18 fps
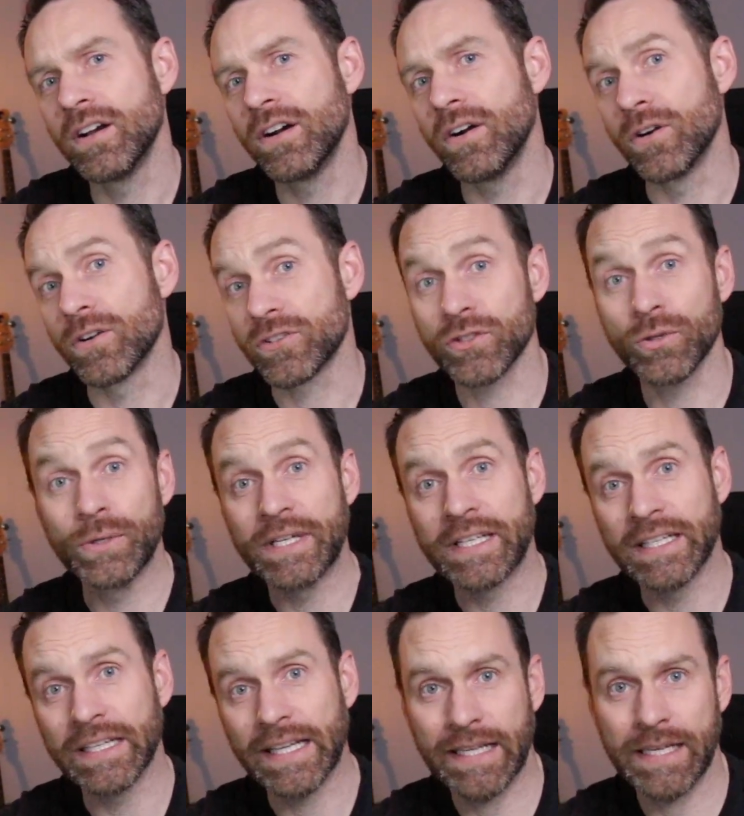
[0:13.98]
or so he
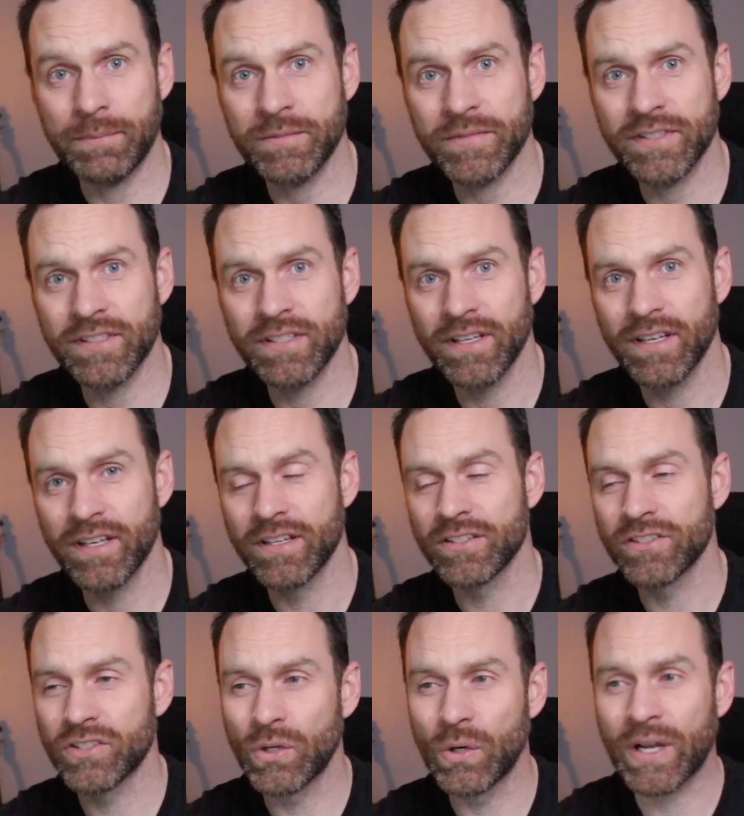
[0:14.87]
claims.
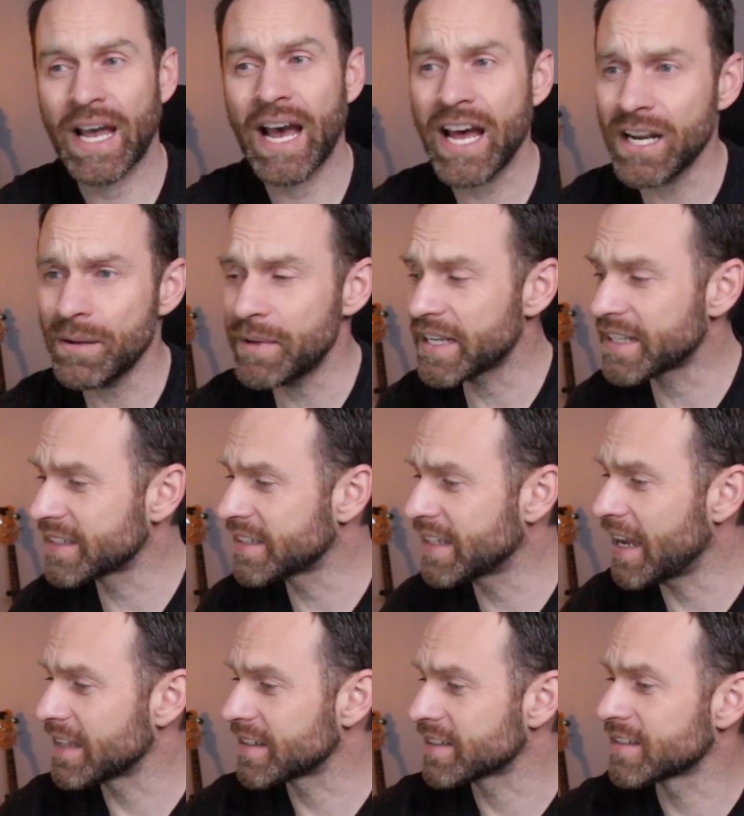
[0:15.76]
So it kind of makes
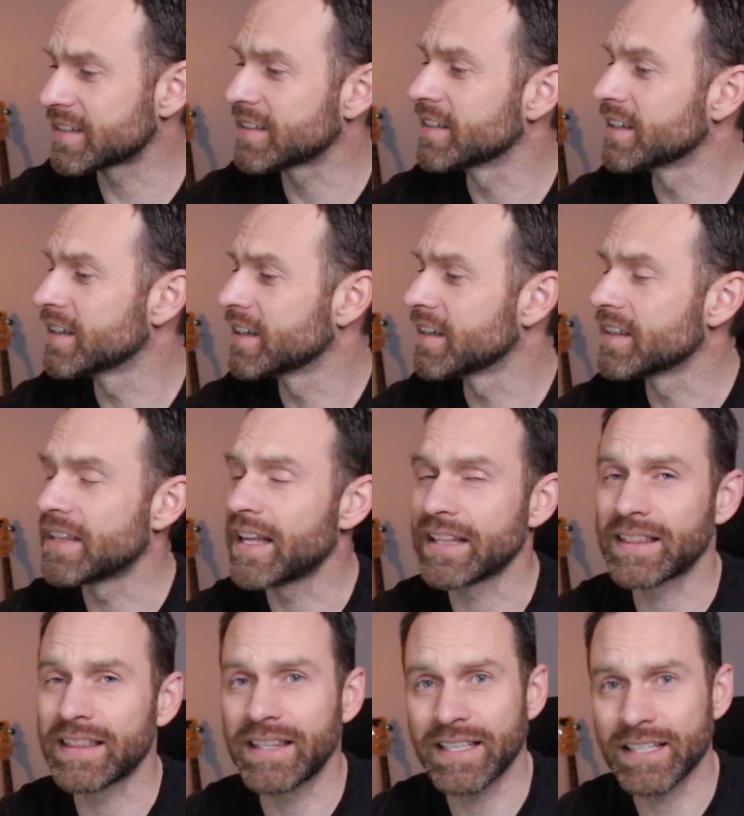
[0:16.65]
sense
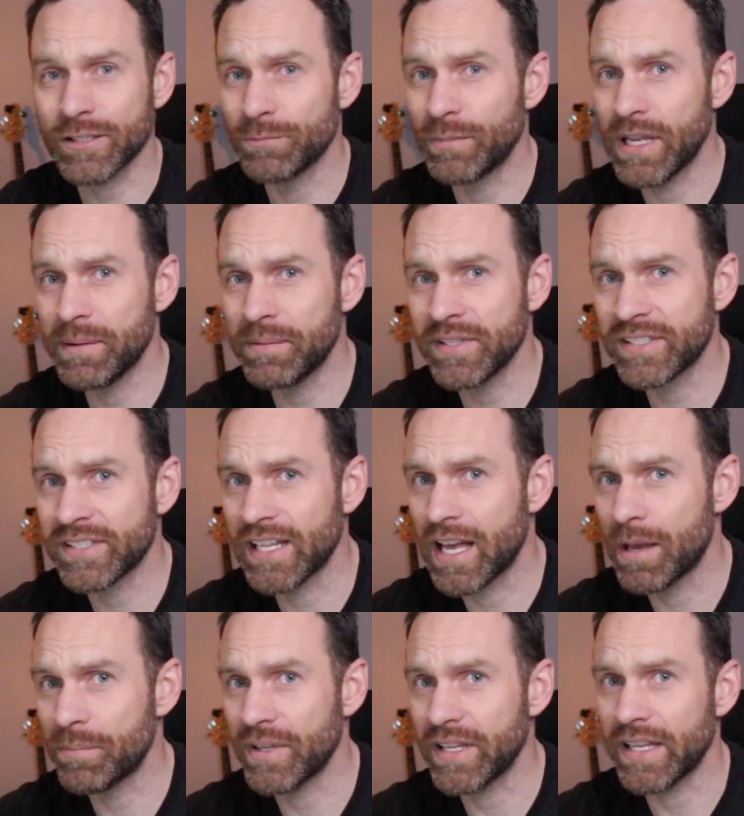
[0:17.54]
that this baby
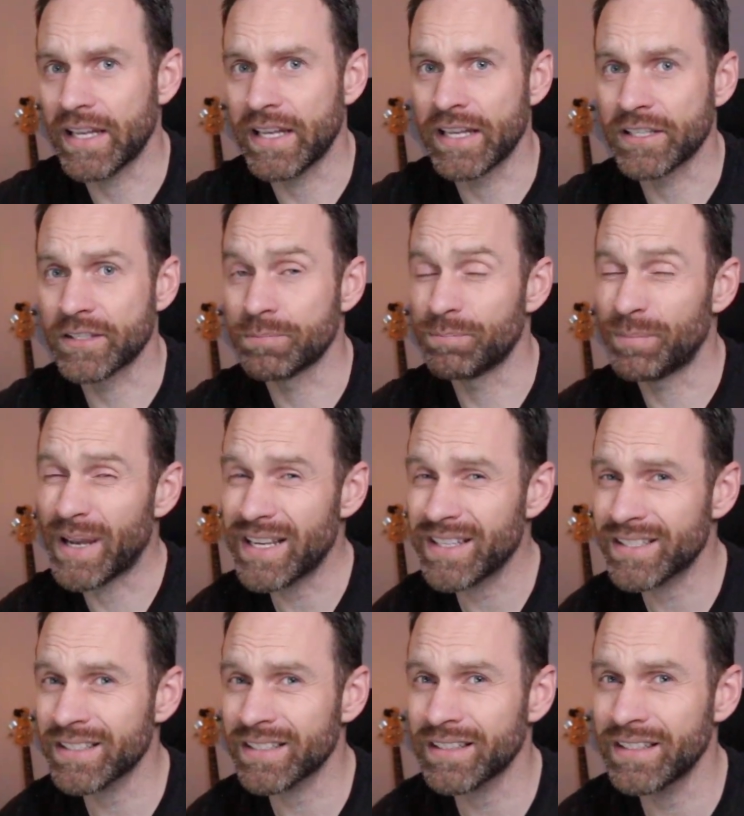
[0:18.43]
step is
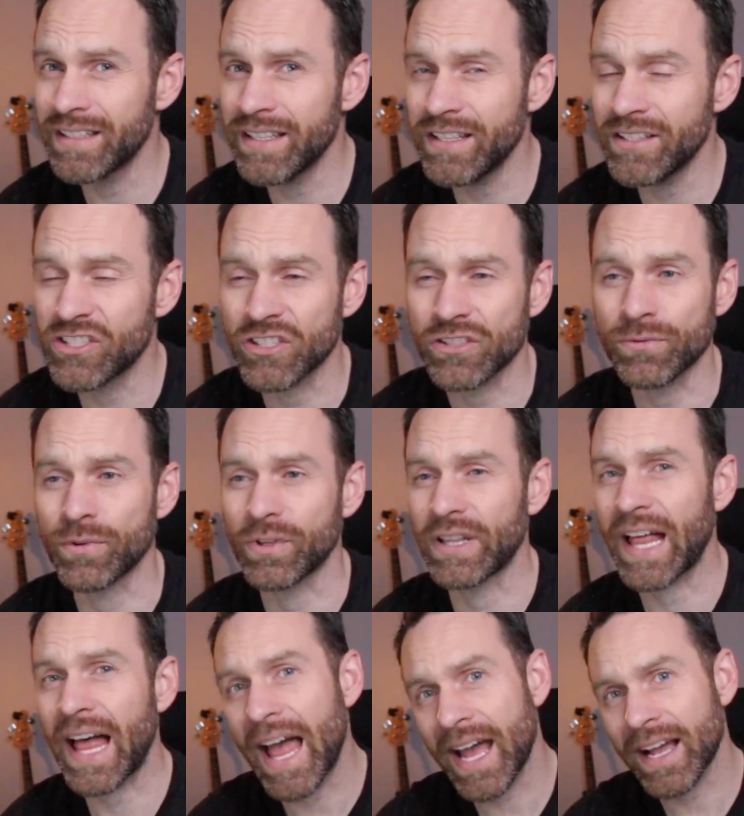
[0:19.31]
basically just
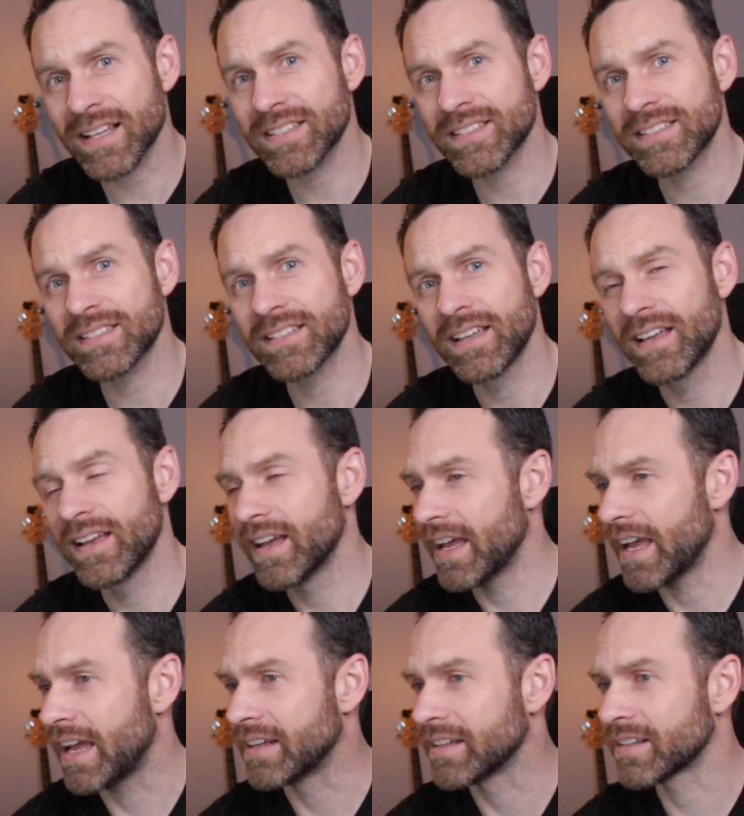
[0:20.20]
relax
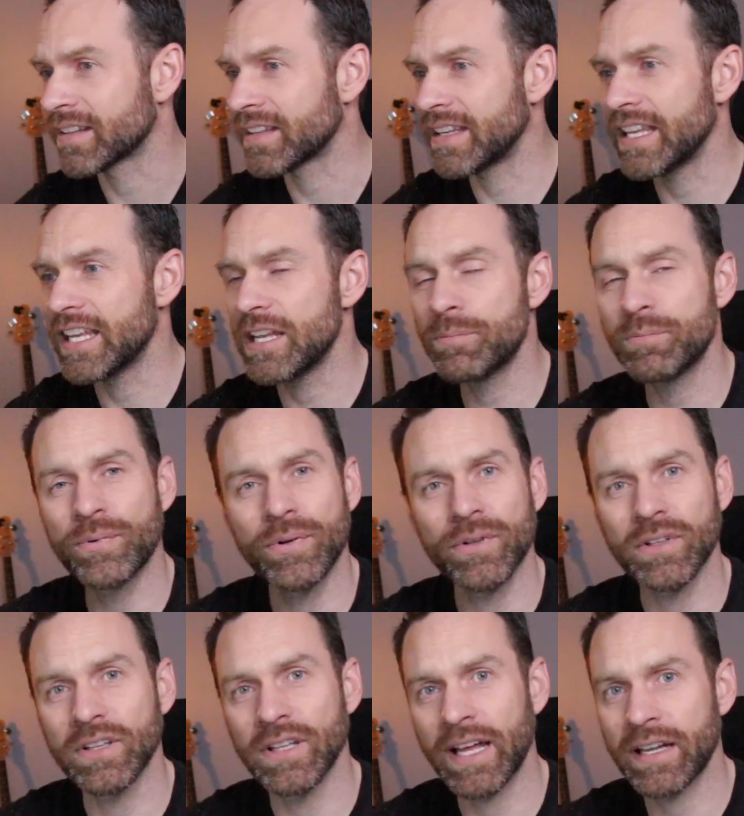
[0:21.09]
and keep
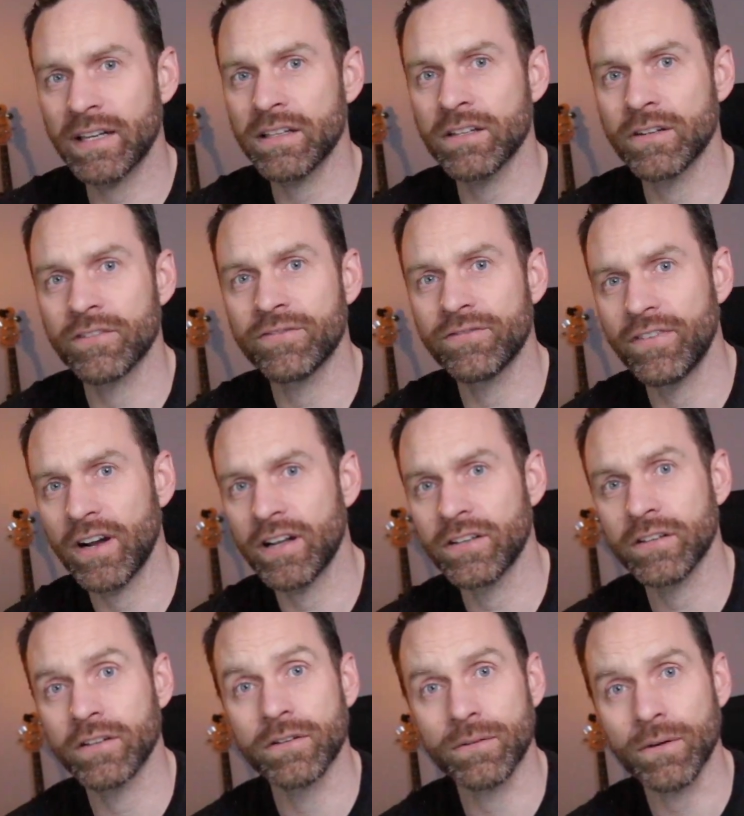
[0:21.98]
letting your
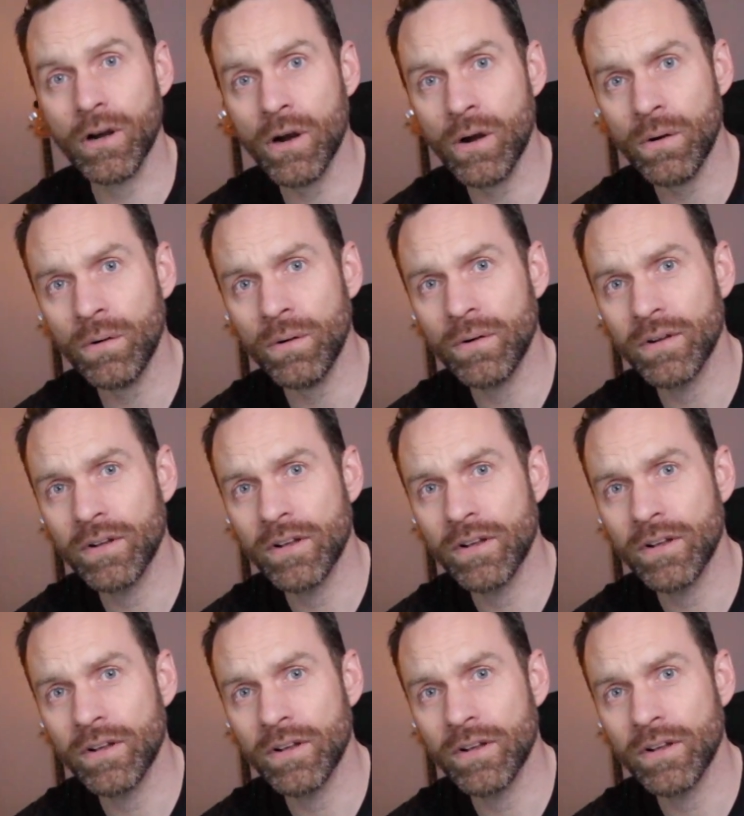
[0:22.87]
fun grow.